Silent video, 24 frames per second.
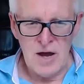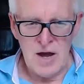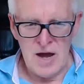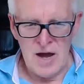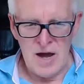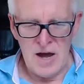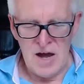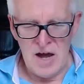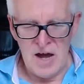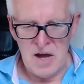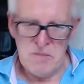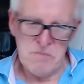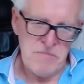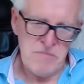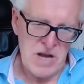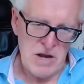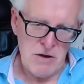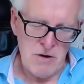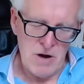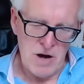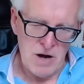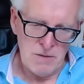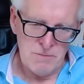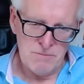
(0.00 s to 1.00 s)
Uh, you
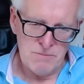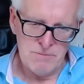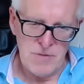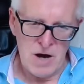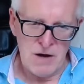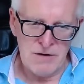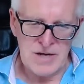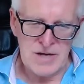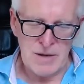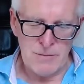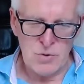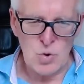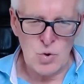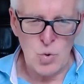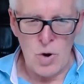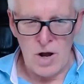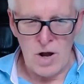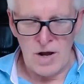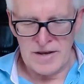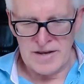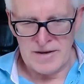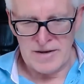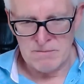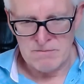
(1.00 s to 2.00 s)
know, I'll, I'll come
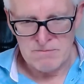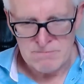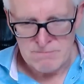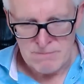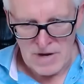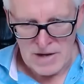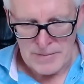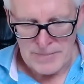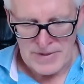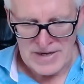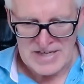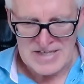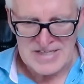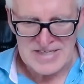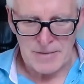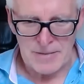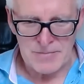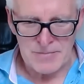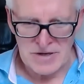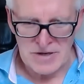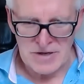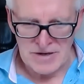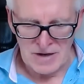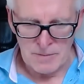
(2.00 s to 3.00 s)
quietly and maybe
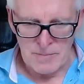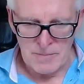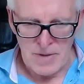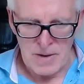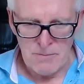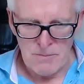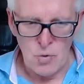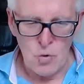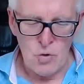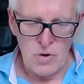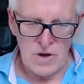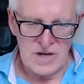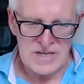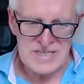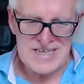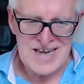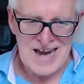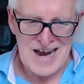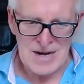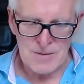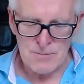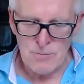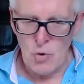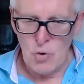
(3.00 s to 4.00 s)
accept a little bit more, a
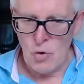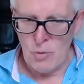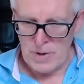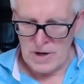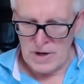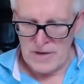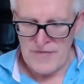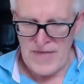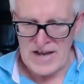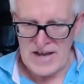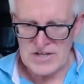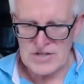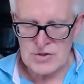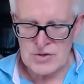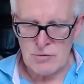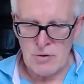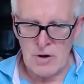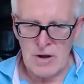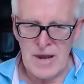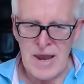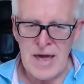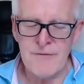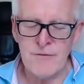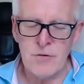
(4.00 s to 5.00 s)
tad more, but at that sort
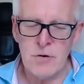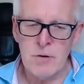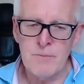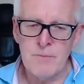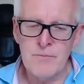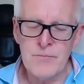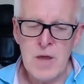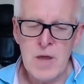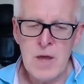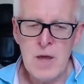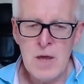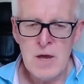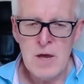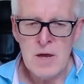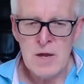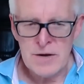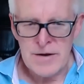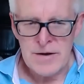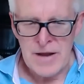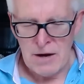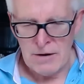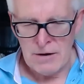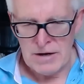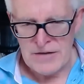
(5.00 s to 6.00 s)
of level.
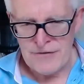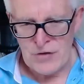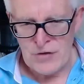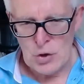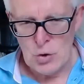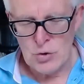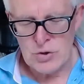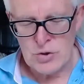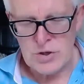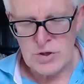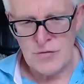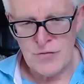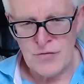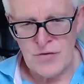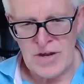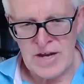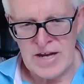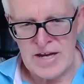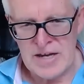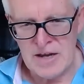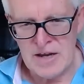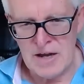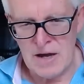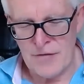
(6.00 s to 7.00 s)
Now, if you look at
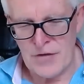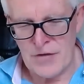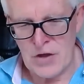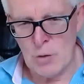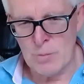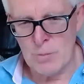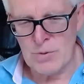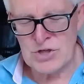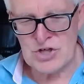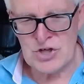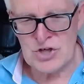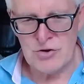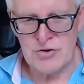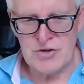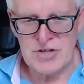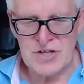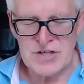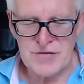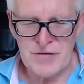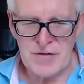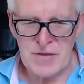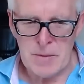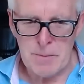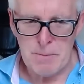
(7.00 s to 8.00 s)
the at the
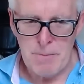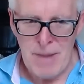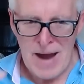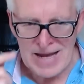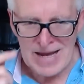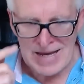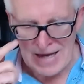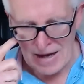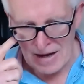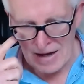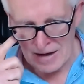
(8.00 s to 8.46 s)
opportunities for the back